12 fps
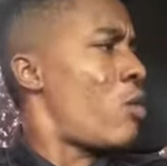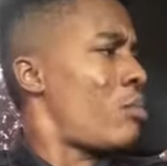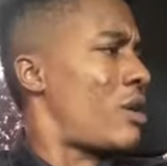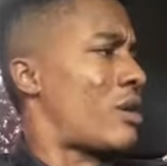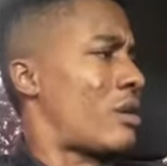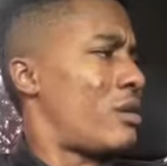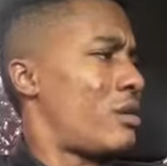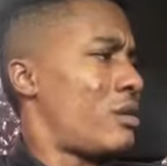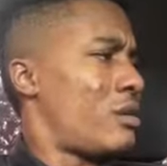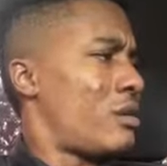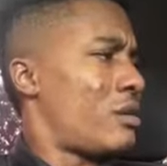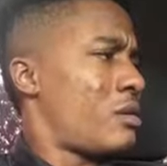what did you
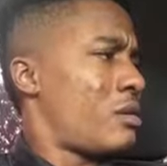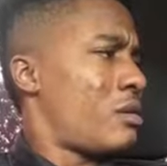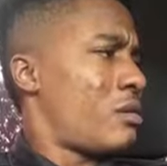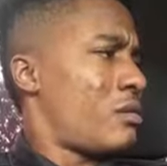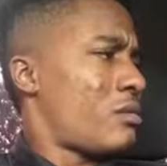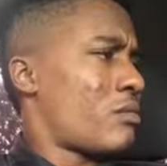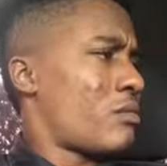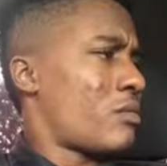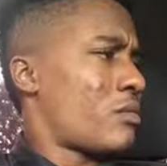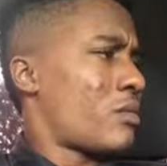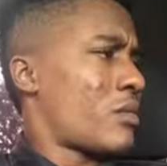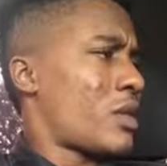do? You cheated on
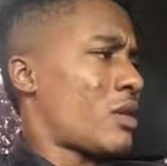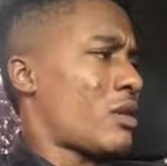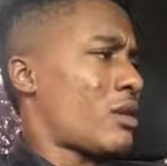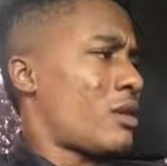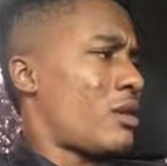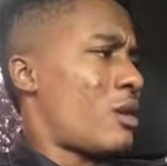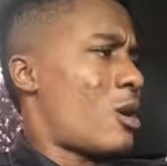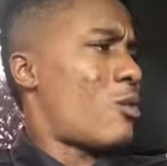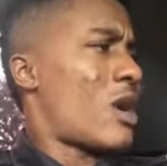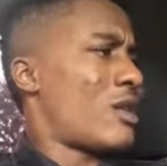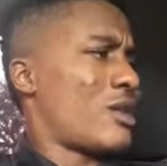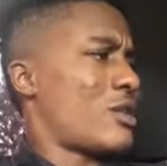me? Was you with
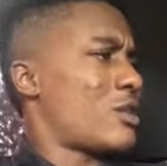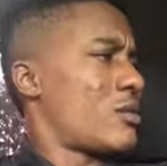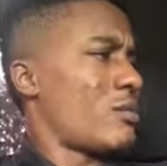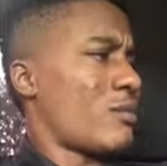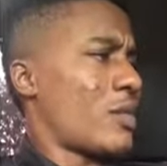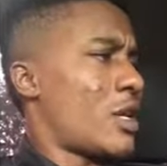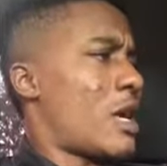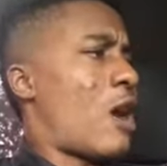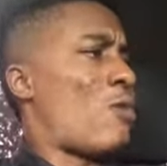same bitch?